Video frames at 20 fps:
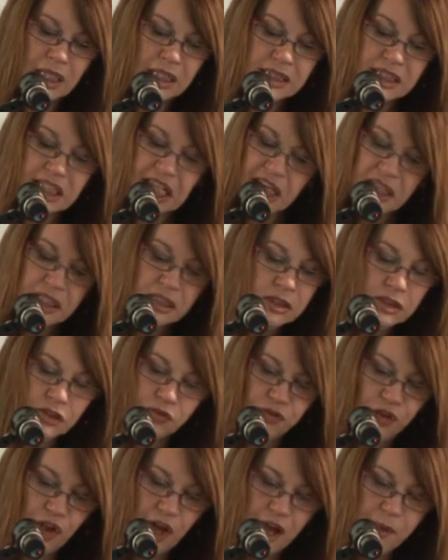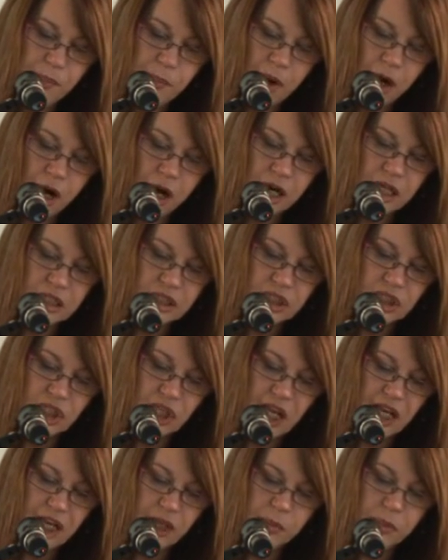Seconds fly past
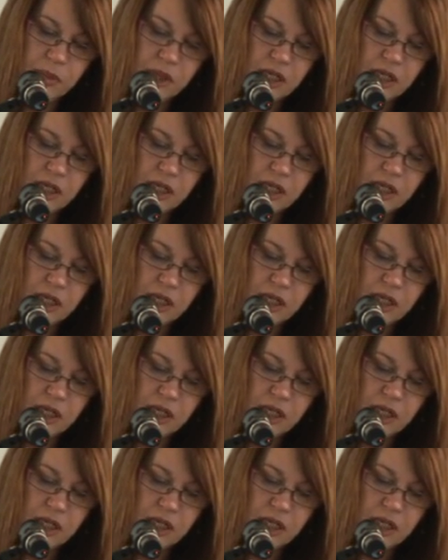like